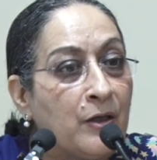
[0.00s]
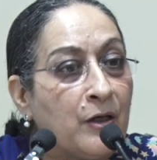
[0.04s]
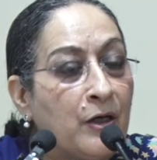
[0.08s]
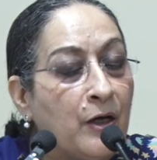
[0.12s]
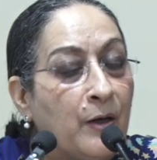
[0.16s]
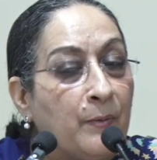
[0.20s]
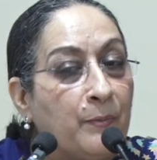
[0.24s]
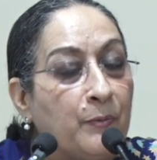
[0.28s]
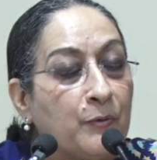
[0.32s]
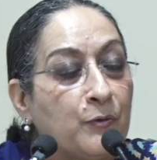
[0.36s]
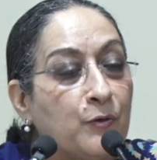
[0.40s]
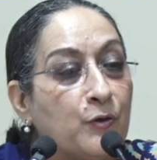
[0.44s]
a
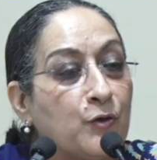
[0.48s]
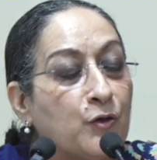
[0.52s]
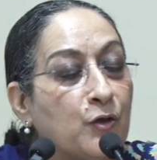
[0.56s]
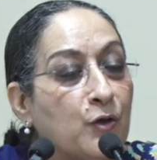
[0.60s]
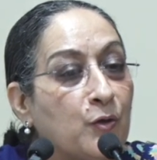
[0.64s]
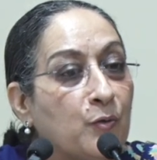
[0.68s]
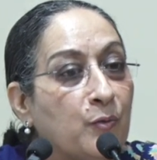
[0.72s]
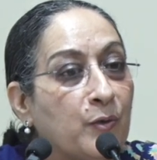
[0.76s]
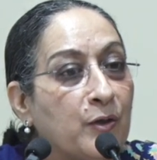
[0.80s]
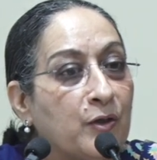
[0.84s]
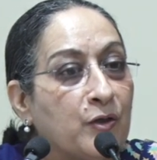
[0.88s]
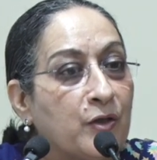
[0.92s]

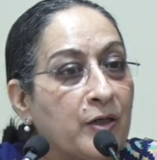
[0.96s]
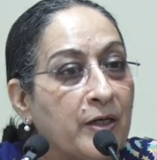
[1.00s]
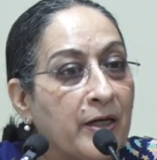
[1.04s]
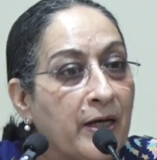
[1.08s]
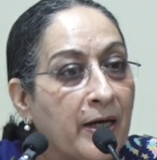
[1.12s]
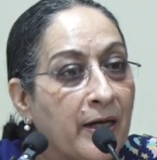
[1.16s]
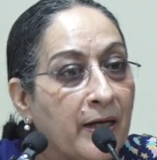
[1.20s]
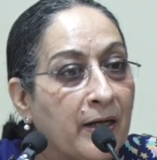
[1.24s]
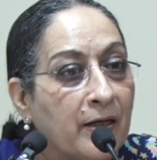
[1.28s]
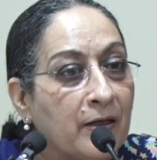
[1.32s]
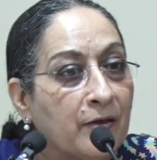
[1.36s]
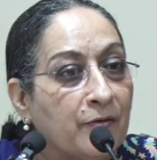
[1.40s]
position which he
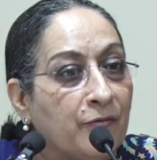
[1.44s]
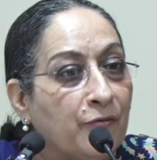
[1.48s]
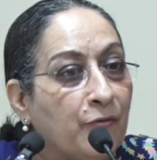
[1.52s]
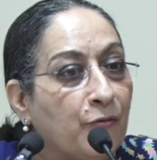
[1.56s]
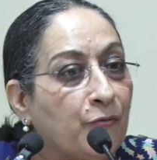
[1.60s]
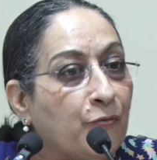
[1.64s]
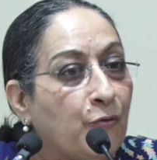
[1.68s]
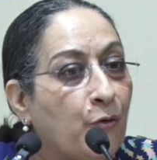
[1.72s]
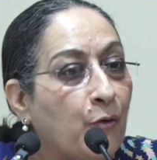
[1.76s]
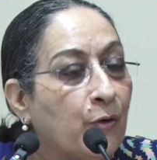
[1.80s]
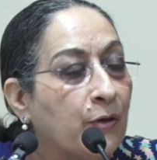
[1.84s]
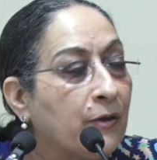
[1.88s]
held for
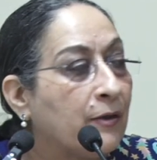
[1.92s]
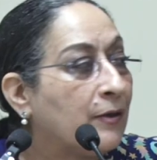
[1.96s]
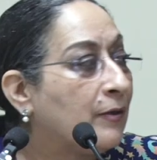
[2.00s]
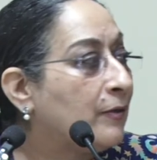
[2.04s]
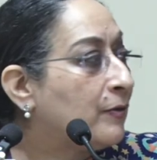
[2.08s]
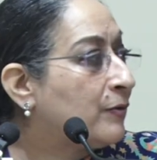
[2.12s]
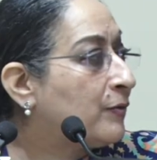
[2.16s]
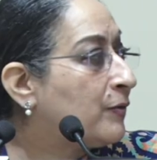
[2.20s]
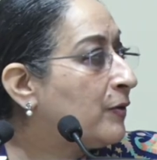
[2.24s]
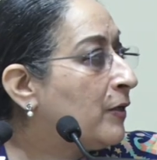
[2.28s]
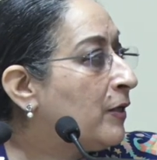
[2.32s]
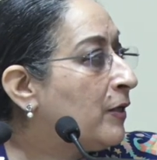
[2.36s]
4 years